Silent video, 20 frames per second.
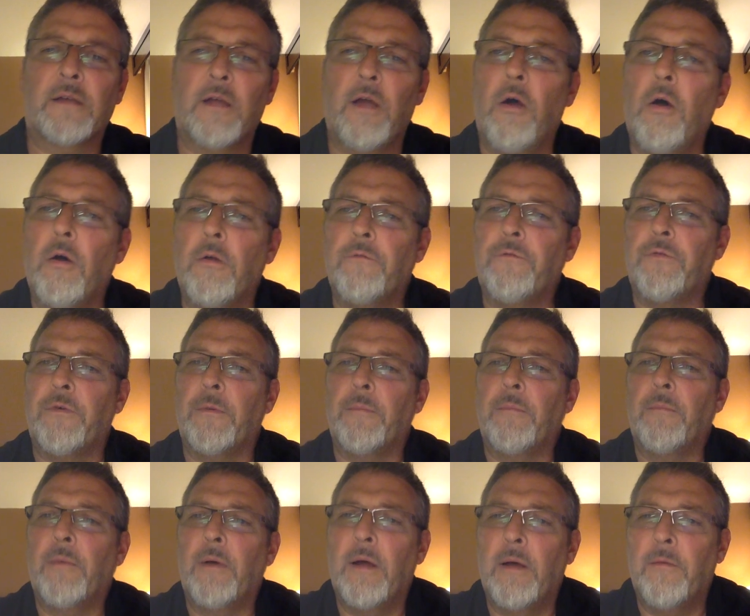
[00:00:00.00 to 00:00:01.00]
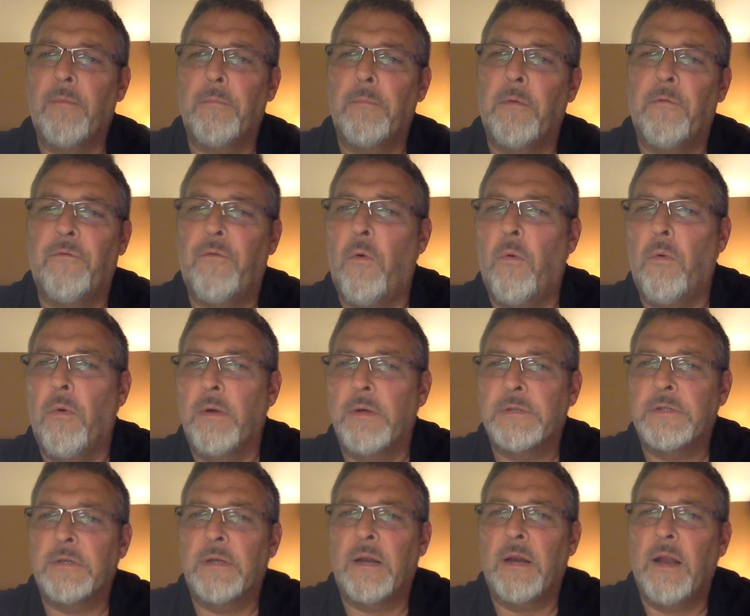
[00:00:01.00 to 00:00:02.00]
gone from before
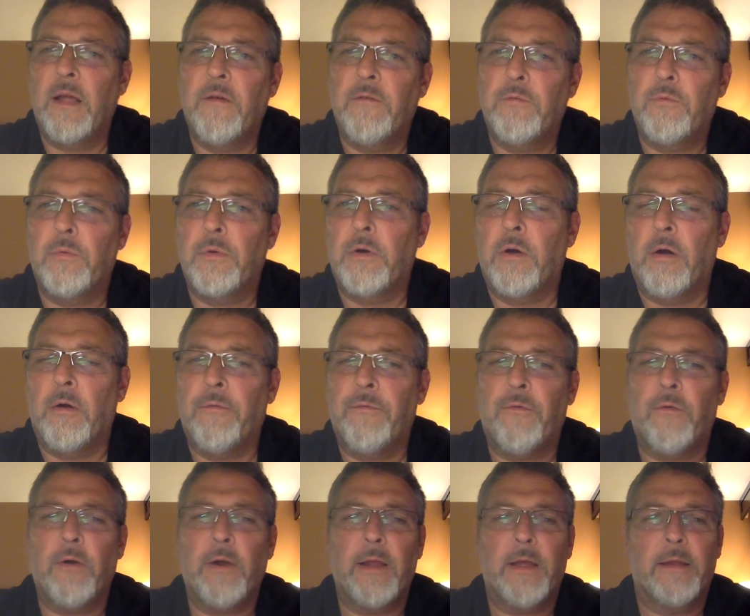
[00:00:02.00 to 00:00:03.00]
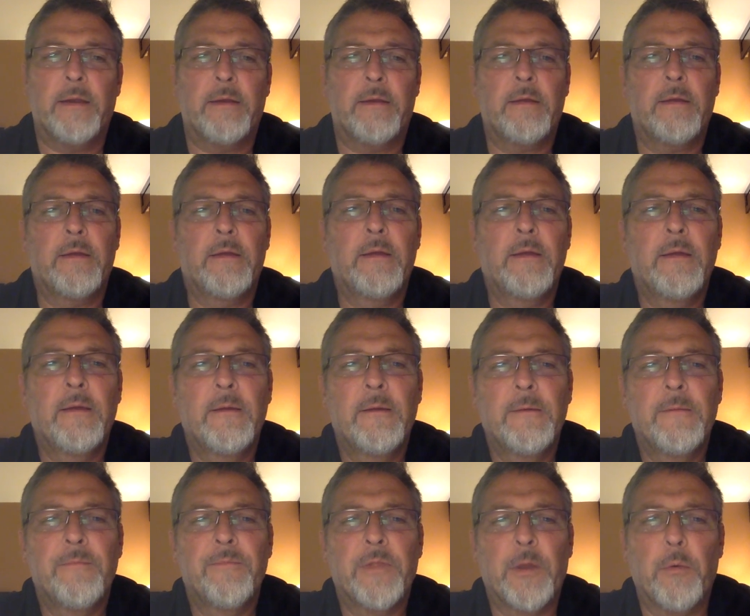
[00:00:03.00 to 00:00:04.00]
us, a loved one, our friend.
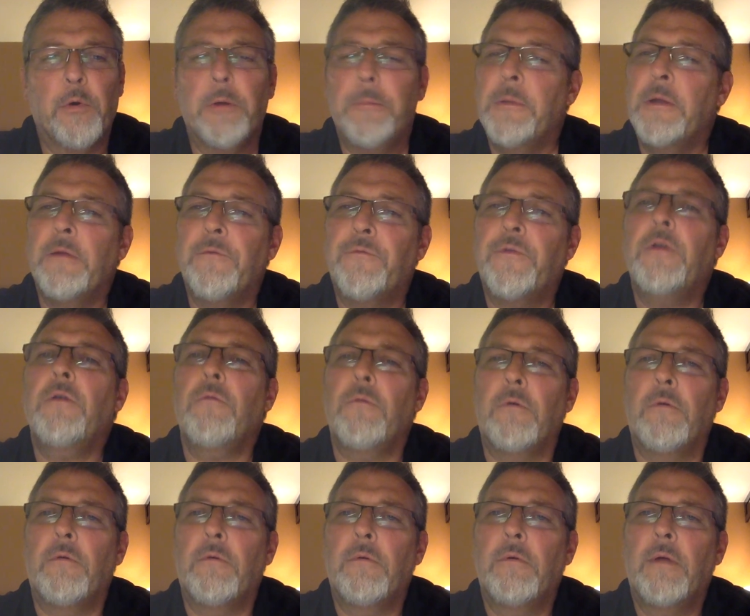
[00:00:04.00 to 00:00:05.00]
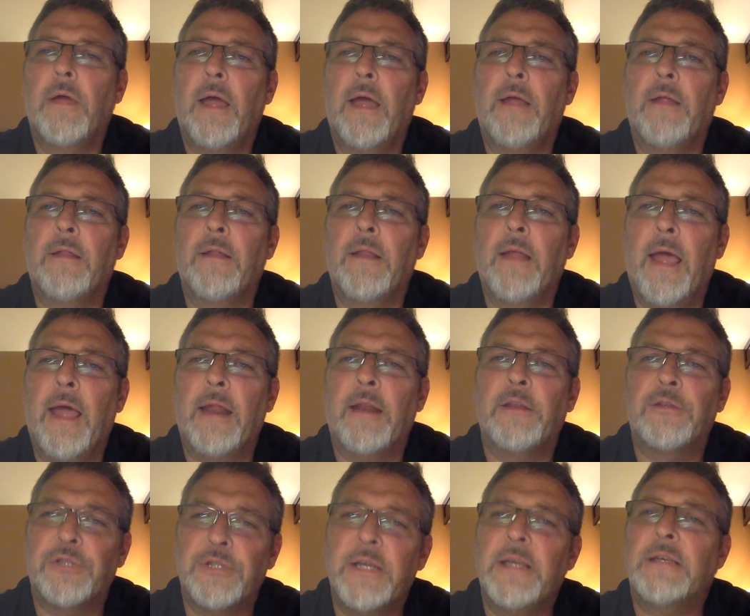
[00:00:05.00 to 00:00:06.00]
There would have been a funeral
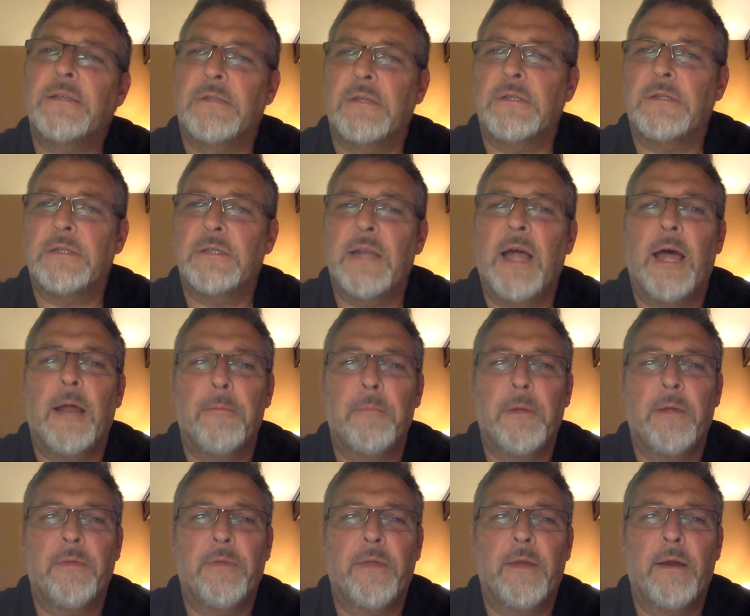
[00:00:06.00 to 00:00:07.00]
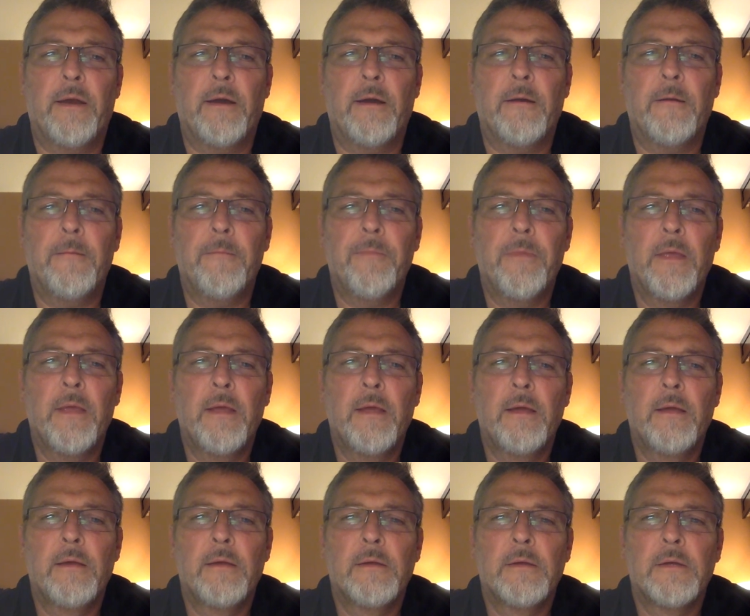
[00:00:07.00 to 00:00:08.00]
had Jesus not been there.
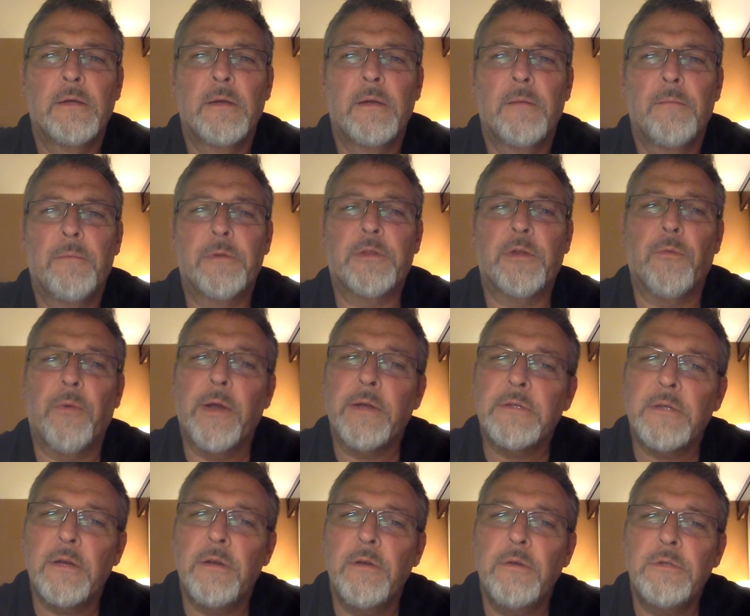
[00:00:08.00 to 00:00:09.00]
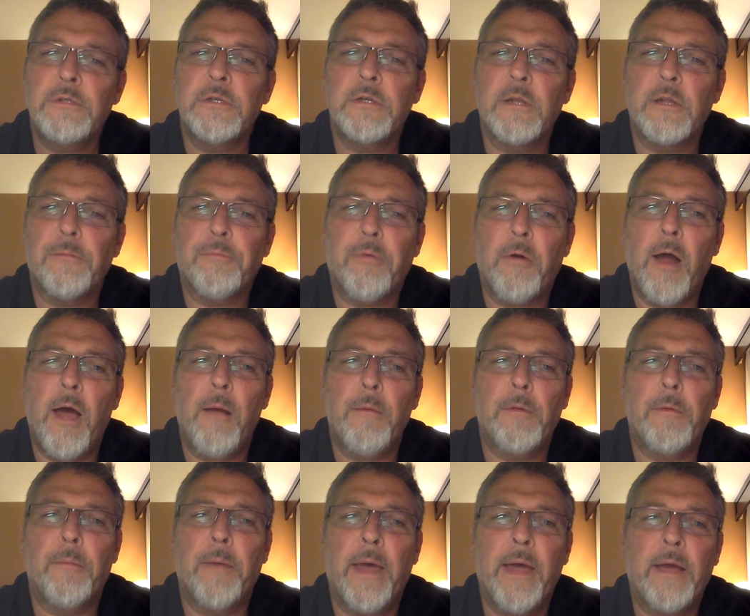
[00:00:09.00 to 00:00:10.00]
But the resolution of the
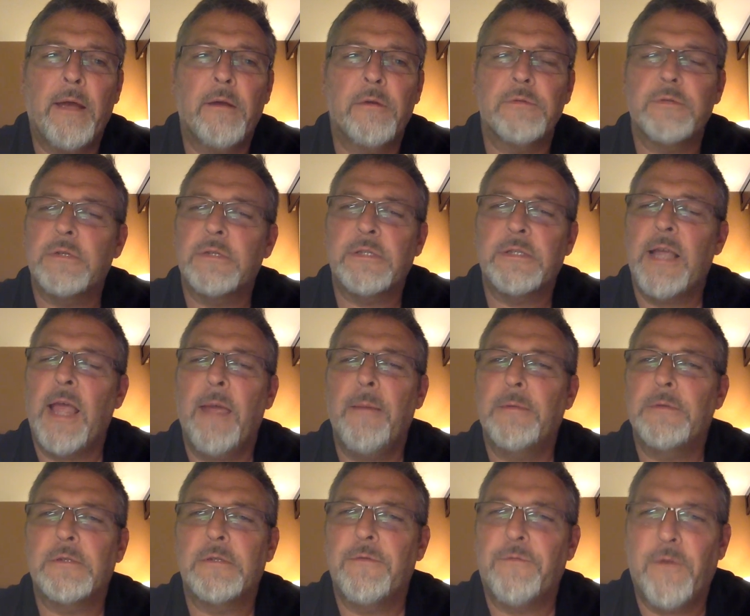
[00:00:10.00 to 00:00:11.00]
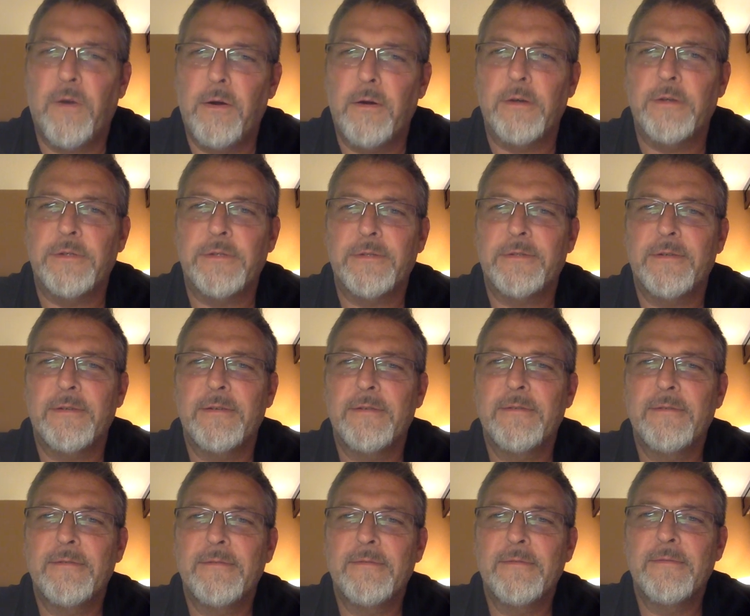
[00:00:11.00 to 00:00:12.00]
problem echoes the same as the first.
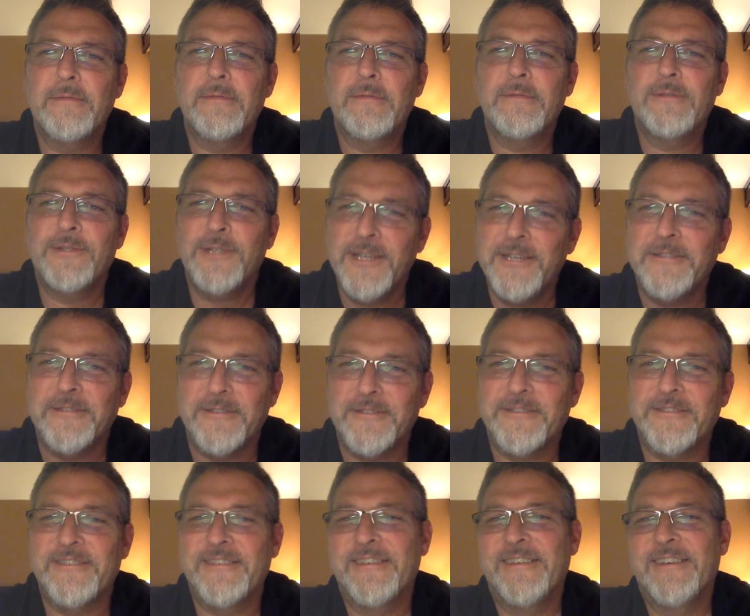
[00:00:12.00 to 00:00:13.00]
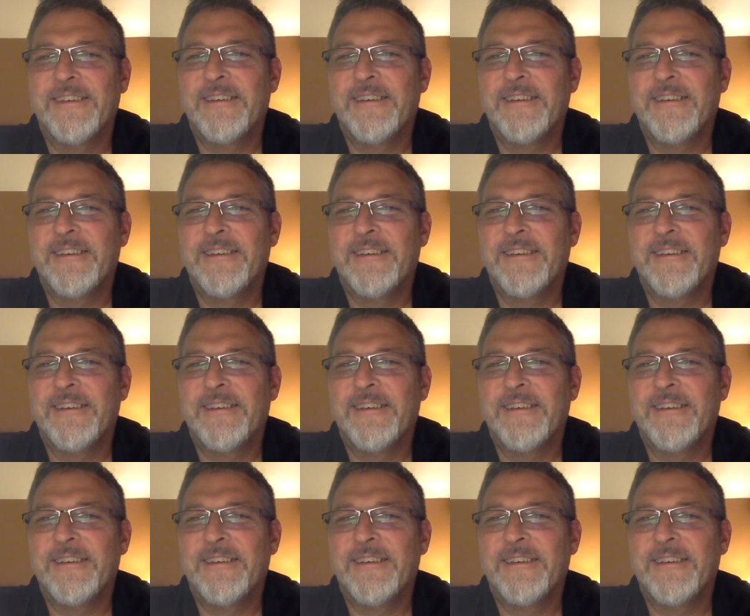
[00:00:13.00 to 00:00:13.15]
Jesus.